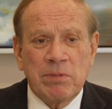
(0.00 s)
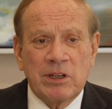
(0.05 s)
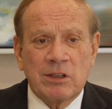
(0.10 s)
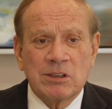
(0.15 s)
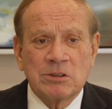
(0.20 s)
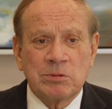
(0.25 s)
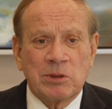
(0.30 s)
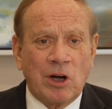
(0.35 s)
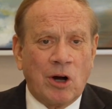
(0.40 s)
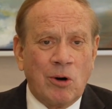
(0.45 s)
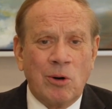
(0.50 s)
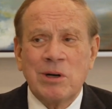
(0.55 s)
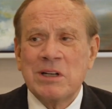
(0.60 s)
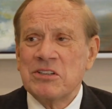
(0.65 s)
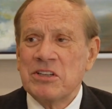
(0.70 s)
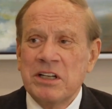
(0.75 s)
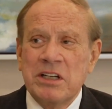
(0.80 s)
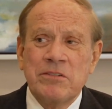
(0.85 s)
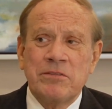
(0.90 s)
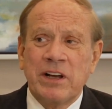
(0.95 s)
because we're
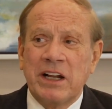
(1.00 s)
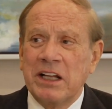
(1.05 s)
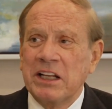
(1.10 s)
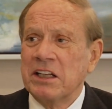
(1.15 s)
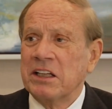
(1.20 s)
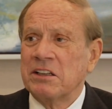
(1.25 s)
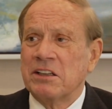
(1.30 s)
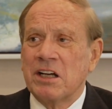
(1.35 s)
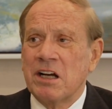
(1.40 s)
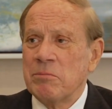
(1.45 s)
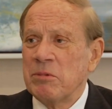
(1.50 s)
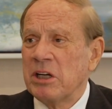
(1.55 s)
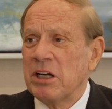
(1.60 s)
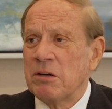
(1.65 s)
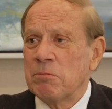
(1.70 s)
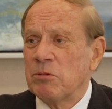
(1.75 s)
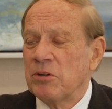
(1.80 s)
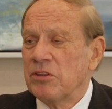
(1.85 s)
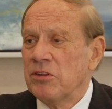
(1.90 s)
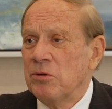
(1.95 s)
always innovating and coming
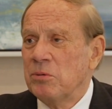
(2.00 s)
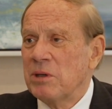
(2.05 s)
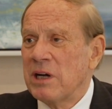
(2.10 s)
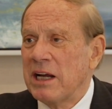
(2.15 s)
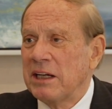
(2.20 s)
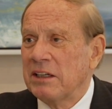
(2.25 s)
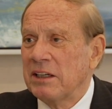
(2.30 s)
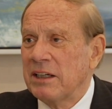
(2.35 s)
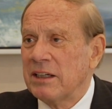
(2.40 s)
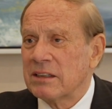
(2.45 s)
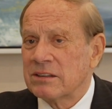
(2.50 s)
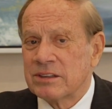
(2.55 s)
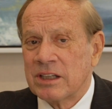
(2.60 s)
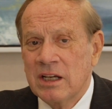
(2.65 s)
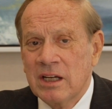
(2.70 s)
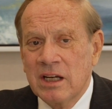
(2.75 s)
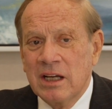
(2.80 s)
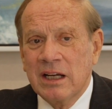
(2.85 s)
up with new ideas.